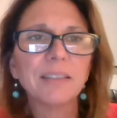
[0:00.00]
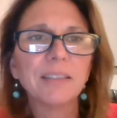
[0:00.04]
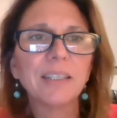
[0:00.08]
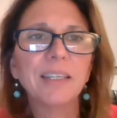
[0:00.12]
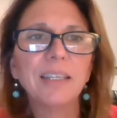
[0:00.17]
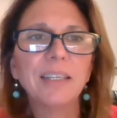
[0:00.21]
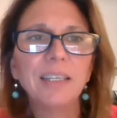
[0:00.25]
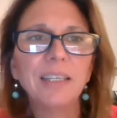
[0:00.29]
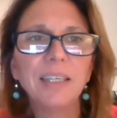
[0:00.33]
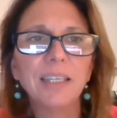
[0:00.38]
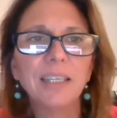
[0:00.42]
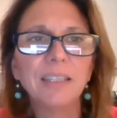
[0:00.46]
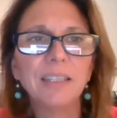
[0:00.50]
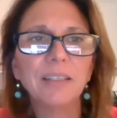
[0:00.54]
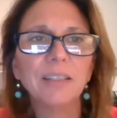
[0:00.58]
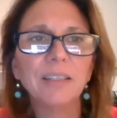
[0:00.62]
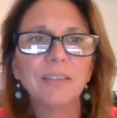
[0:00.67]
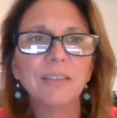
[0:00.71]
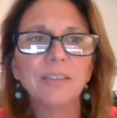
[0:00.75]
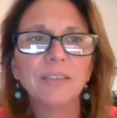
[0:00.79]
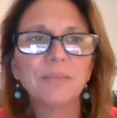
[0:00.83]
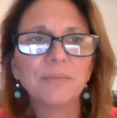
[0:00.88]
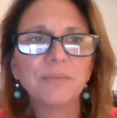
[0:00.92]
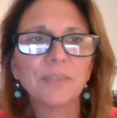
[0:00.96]
And
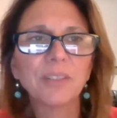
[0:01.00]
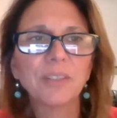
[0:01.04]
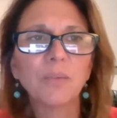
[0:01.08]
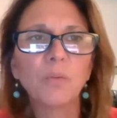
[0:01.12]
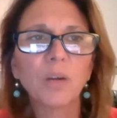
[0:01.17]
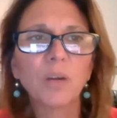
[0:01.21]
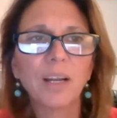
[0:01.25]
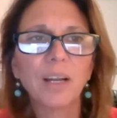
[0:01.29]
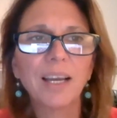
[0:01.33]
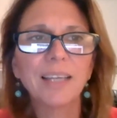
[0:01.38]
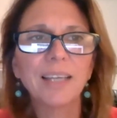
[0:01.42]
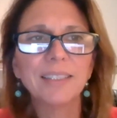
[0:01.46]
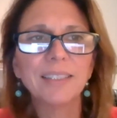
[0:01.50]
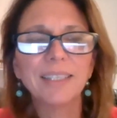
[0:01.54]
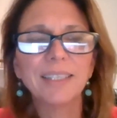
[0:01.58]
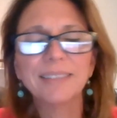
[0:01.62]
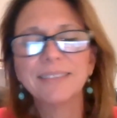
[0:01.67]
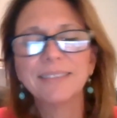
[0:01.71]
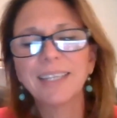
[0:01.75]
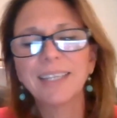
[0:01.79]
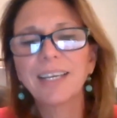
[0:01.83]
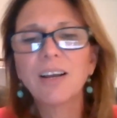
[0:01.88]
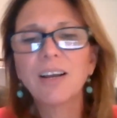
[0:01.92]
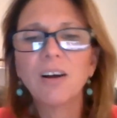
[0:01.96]
what I,
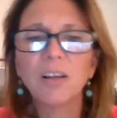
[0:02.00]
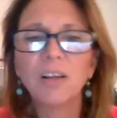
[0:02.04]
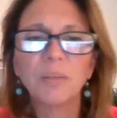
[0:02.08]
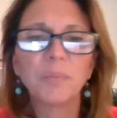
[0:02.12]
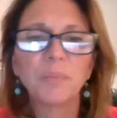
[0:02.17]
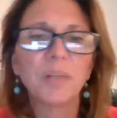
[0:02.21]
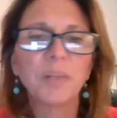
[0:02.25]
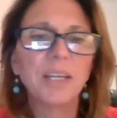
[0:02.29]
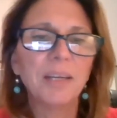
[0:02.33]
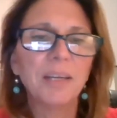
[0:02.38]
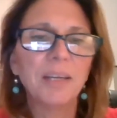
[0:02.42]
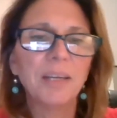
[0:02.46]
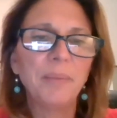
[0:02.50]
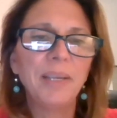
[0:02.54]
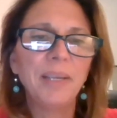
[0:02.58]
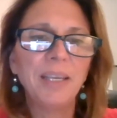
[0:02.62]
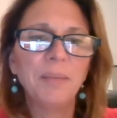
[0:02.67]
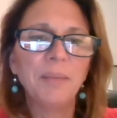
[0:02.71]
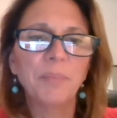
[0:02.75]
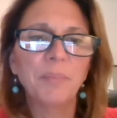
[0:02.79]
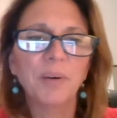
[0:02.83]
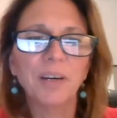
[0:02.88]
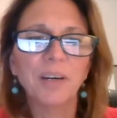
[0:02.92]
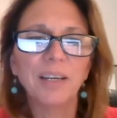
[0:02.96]
I call it plan B,
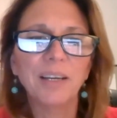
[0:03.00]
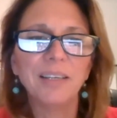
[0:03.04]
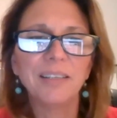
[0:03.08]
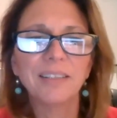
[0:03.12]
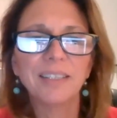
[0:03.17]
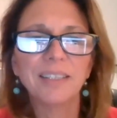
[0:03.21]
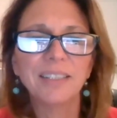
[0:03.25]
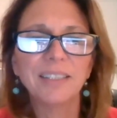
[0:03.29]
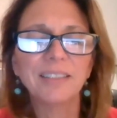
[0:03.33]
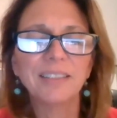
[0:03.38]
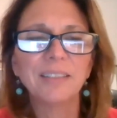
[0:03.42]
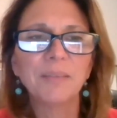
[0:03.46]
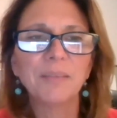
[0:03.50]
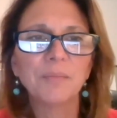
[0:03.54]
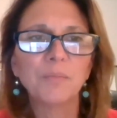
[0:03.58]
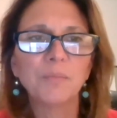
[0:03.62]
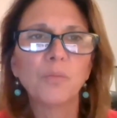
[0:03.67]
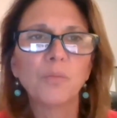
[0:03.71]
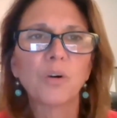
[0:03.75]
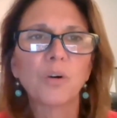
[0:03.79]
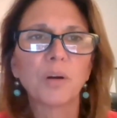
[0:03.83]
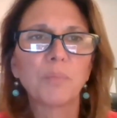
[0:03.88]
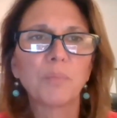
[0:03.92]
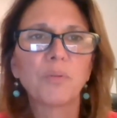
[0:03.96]
but
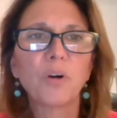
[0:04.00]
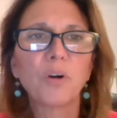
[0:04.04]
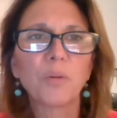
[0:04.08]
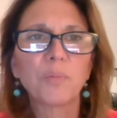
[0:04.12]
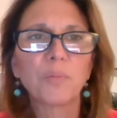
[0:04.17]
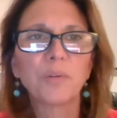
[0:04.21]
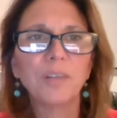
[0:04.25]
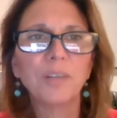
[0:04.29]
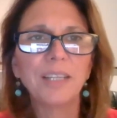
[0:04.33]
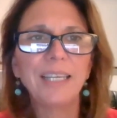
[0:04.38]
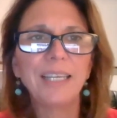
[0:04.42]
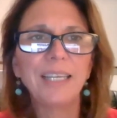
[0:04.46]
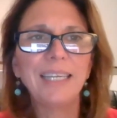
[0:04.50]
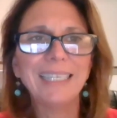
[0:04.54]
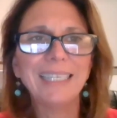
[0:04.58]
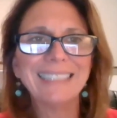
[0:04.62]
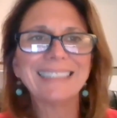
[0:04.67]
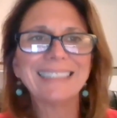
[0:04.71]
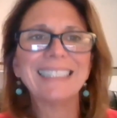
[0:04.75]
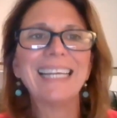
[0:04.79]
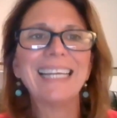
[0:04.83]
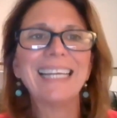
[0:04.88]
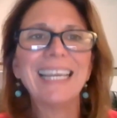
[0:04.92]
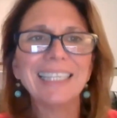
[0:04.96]
more appropriately,
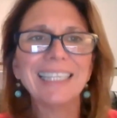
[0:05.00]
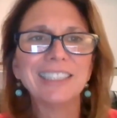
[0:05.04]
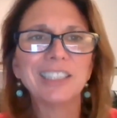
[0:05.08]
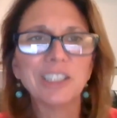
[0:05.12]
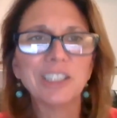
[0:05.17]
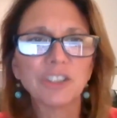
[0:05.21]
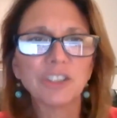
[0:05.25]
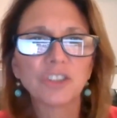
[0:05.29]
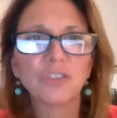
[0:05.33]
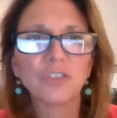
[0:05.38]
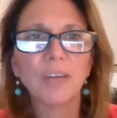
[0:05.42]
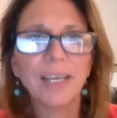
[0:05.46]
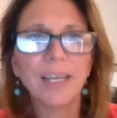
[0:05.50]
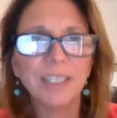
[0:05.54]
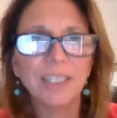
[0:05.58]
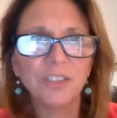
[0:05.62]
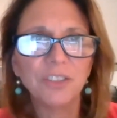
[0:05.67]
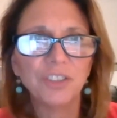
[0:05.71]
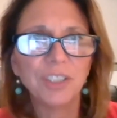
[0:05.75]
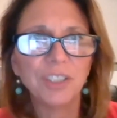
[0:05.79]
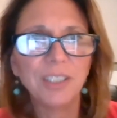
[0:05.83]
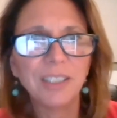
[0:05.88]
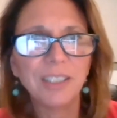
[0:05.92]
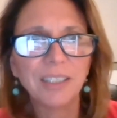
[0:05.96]
it's an exit
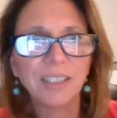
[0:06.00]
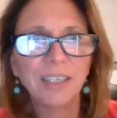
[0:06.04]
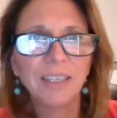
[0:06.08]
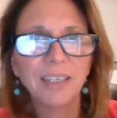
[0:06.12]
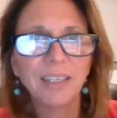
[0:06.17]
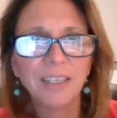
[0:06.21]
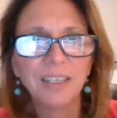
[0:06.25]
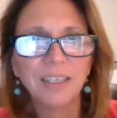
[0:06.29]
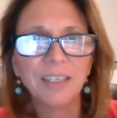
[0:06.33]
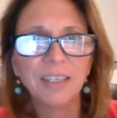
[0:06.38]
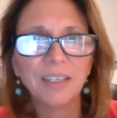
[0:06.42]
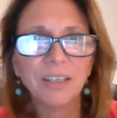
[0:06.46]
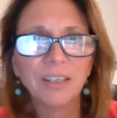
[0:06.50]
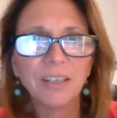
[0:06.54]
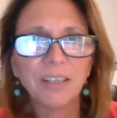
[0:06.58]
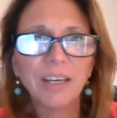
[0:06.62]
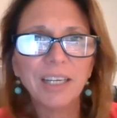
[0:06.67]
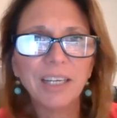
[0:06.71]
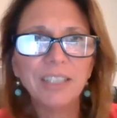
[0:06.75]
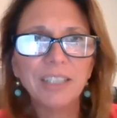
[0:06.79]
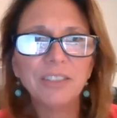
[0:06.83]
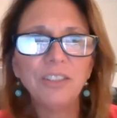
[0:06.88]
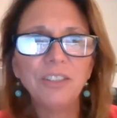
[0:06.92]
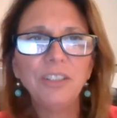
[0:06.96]
strategy
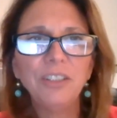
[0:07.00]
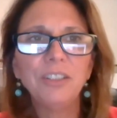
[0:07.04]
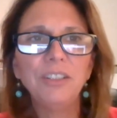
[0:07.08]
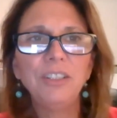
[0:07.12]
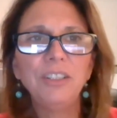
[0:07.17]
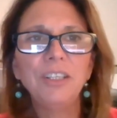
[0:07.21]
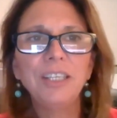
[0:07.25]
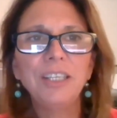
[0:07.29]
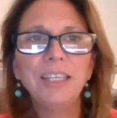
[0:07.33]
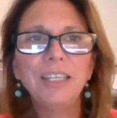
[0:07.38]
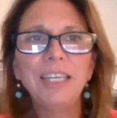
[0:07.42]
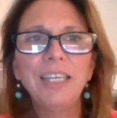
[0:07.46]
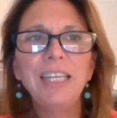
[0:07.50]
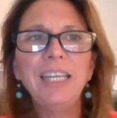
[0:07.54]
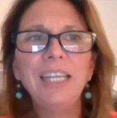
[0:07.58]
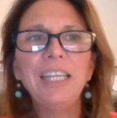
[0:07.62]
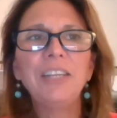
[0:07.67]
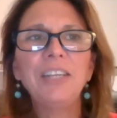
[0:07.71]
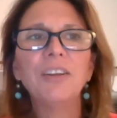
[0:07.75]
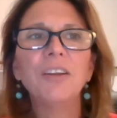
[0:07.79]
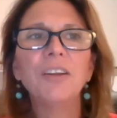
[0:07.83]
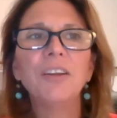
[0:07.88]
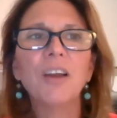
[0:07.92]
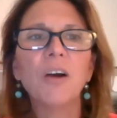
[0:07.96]
right? You, you
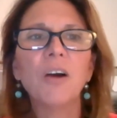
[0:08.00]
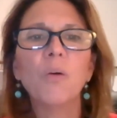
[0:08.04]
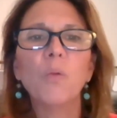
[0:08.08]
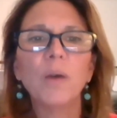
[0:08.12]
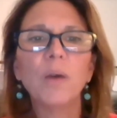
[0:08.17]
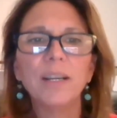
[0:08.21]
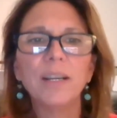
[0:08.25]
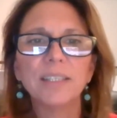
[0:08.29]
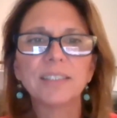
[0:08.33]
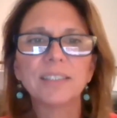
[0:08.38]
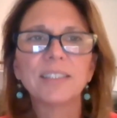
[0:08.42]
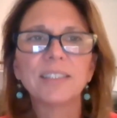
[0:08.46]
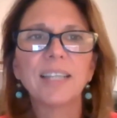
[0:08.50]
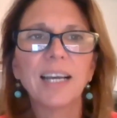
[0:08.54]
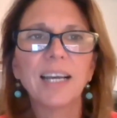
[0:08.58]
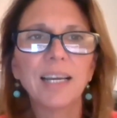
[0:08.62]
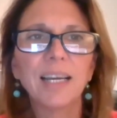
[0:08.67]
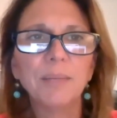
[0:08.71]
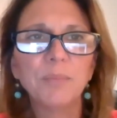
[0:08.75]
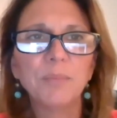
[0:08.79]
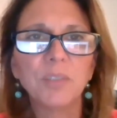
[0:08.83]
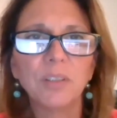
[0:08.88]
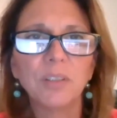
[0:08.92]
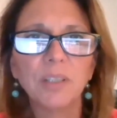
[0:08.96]
need to know when it's
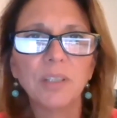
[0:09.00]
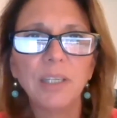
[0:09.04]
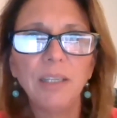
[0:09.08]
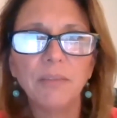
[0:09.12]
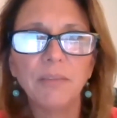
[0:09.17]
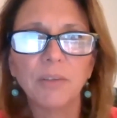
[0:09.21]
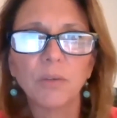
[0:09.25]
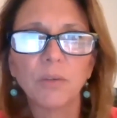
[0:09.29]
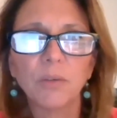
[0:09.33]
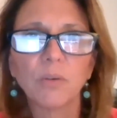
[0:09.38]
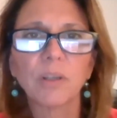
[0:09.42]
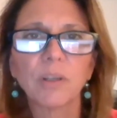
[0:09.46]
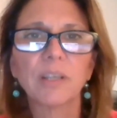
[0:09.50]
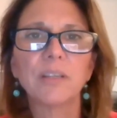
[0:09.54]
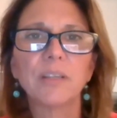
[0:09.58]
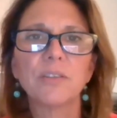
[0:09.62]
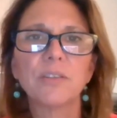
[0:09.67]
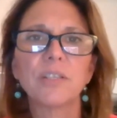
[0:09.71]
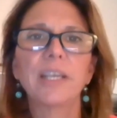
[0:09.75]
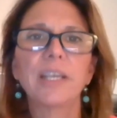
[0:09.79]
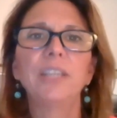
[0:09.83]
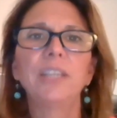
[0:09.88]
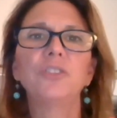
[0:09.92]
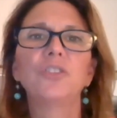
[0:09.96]
time to leave an
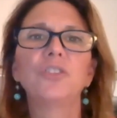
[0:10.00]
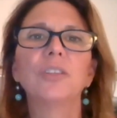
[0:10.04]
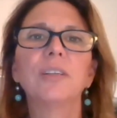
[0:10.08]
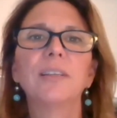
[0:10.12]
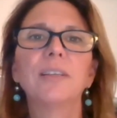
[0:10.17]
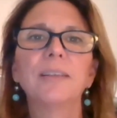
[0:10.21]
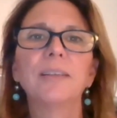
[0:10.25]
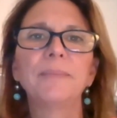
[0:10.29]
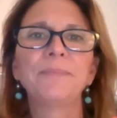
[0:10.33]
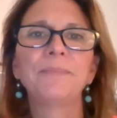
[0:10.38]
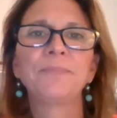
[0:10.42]
organization.